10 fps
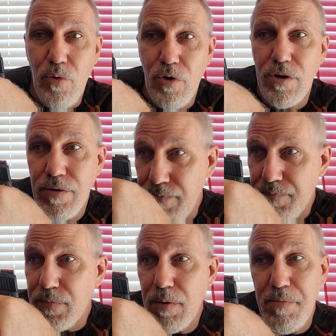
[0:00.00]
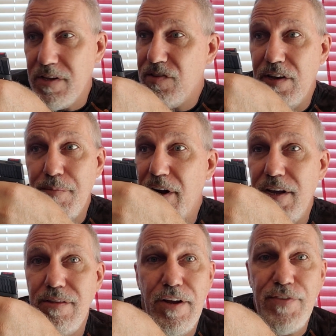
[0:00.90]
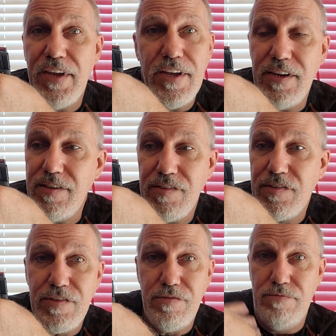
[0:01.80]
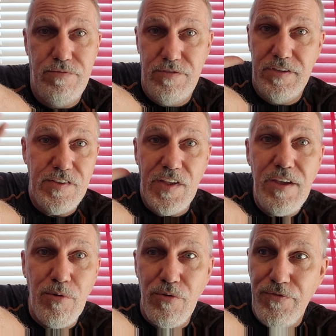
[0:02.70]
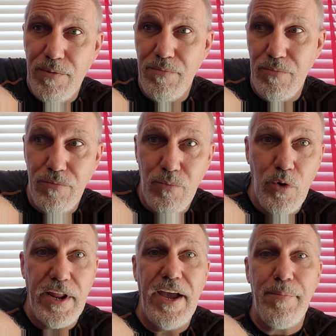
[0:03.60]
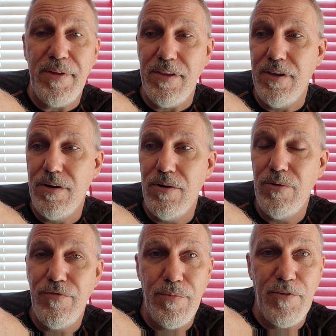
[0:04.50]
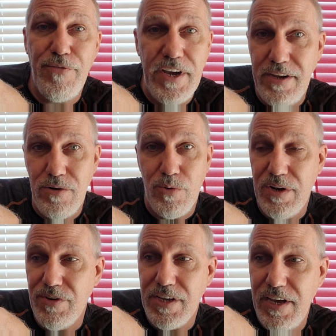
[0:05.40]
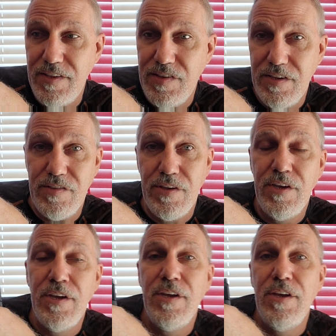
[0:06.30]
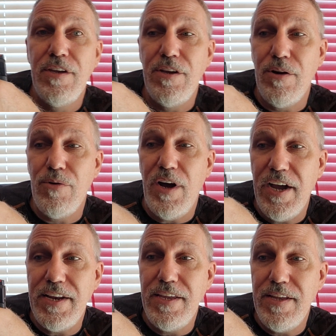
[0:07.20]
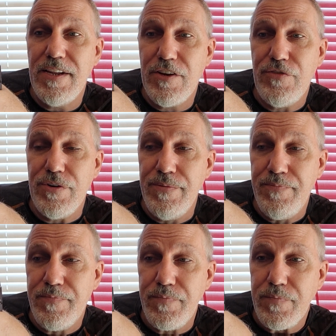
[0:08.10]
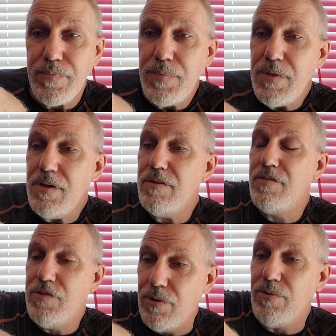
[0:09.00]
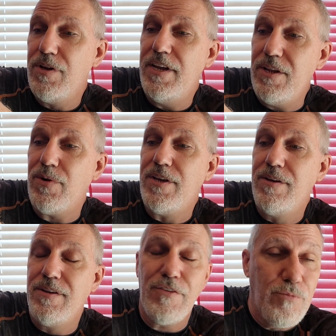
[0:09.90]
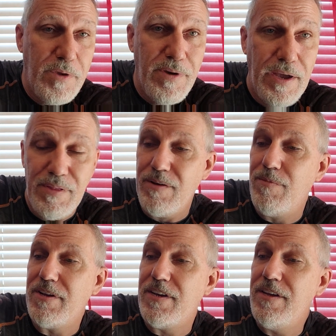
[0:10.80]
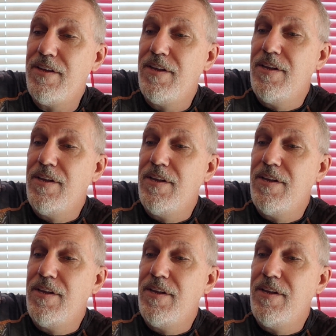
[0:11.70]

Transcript: or let's say my left hand is disabled from what happened, from the fight or whatever the case is. I need that extra. So anyway, enough of me babbling about that.